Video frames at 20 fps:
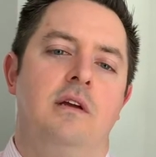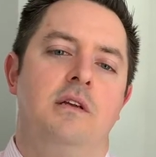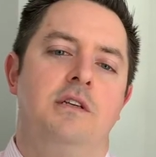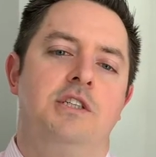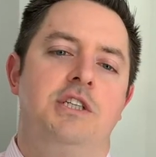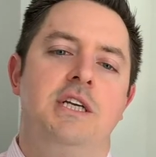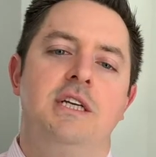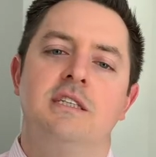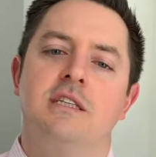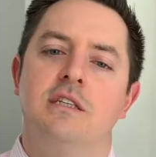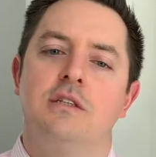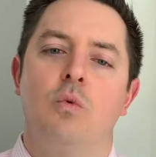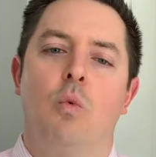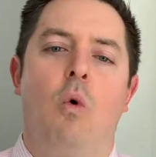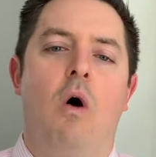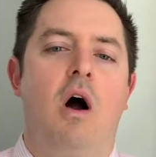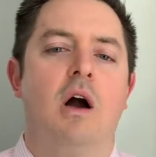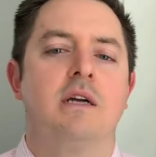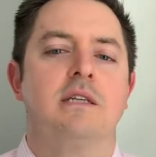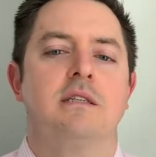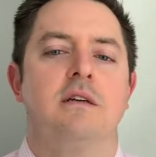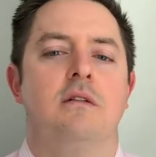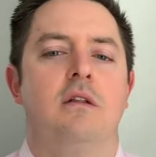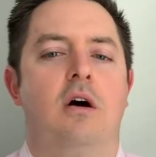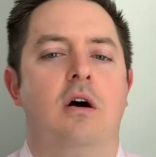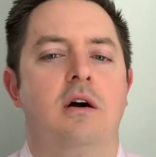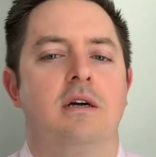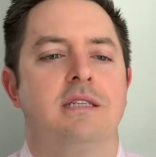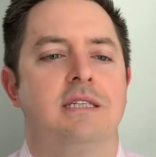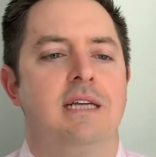Jesus walks
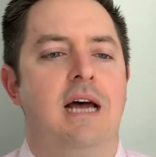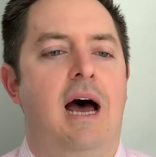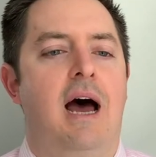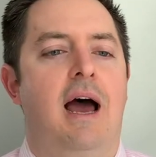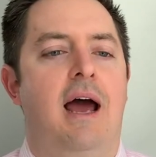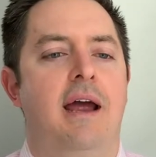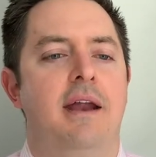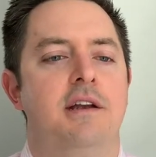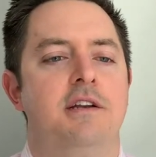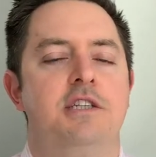alongside.